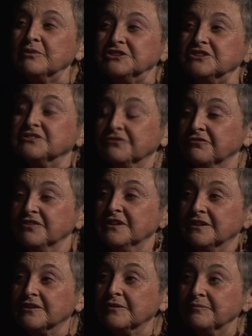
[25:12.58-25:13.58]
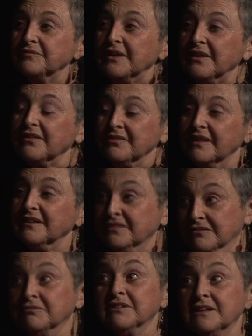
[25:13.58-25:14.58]
which is a fear.
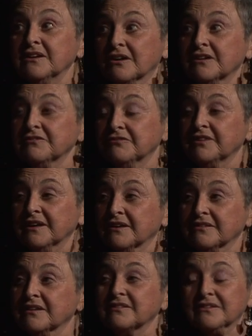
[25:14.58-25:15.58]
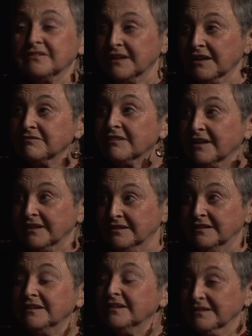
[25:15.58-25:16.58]
Things really aren't fair. This is not
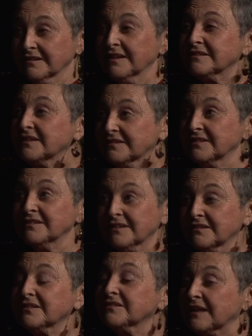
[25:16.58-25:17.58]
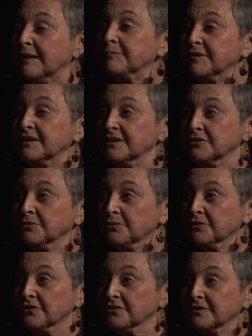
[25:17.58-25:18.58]
right, that this and this is happening in
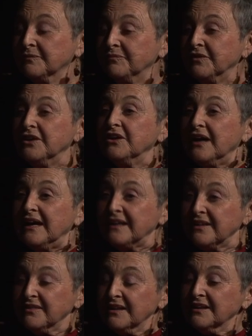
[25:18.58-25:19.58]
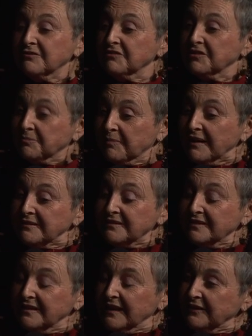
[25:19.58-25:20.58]
the world. And I think in
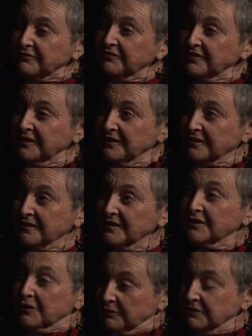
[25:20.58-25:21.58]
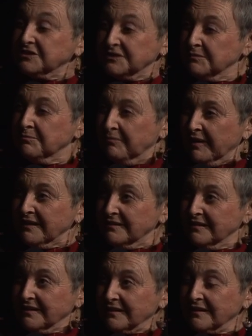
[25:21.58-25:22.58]
response to that fear, which is
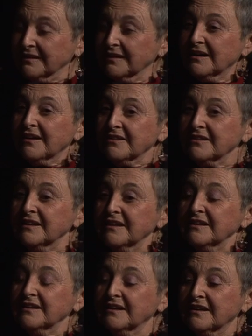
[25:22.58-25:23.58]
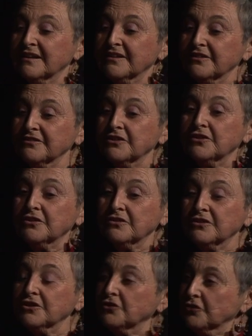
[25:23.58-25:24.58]
basic, the
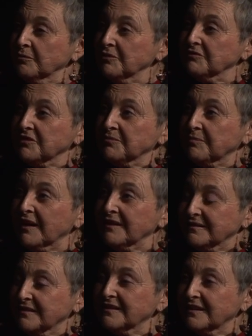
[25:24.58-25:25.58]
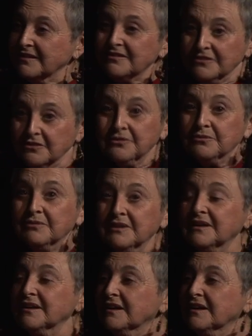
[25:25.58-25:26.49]
human response is to